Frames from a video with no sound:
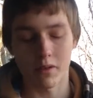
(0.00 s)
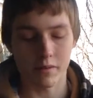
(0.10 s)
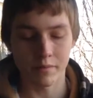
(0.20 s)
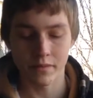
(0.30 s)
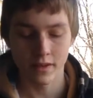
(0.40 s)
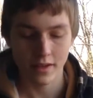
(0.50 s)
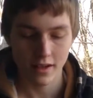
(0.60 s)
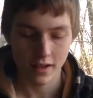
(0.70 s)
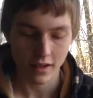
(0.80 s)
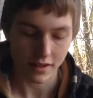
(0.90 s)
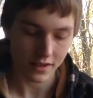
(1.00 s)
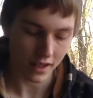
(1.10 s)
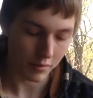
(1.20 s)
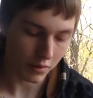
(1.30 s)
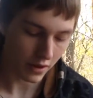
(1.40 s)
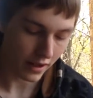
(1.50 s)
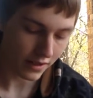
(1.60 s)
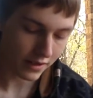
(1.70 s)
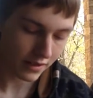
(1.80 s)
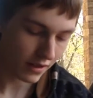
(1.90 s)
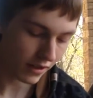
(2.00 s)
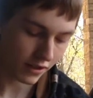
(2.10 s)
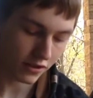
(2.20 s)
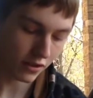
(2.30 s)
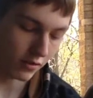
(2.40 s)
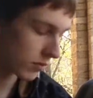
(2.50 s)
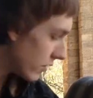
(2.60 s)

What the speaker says: of them that say the price on the tube